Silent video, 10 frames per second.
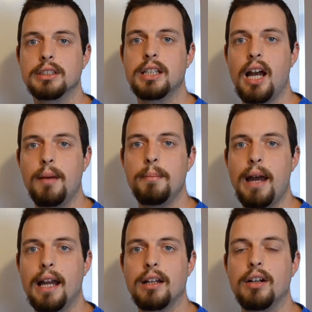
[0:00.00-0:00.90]
to cut
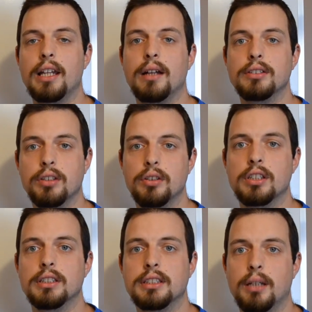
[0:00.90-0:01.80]
back on our soda
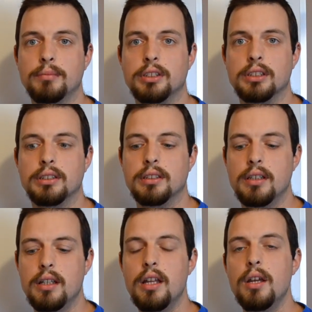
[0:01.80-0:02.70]
consumption.
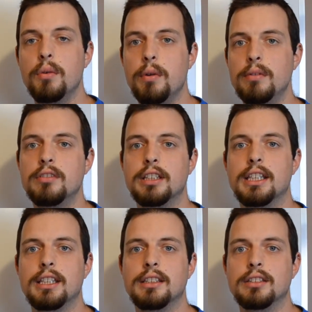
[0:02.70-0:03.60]
We were
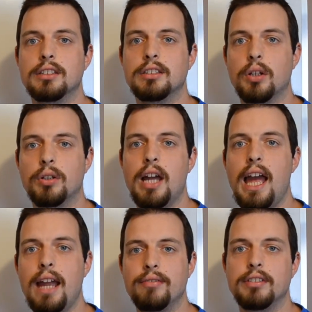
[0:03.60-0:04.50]
drinking soda
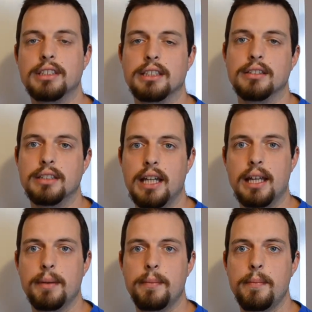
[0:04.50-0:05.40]
every single day.
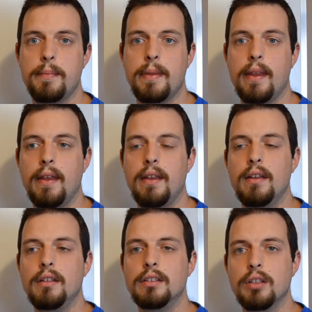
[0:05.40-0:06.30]

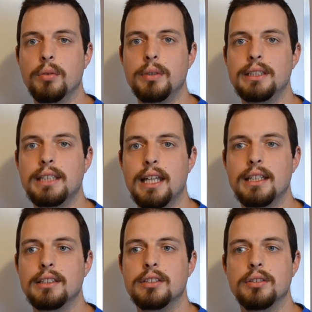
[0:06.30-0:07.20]
So we set
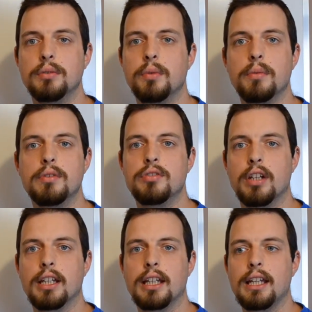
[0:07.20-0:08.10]
it to we would
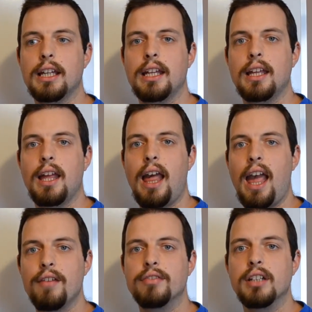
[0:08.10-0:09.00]
drink
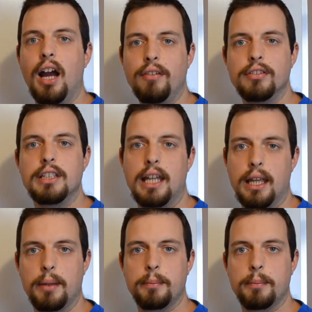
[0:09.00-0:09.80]
every other day.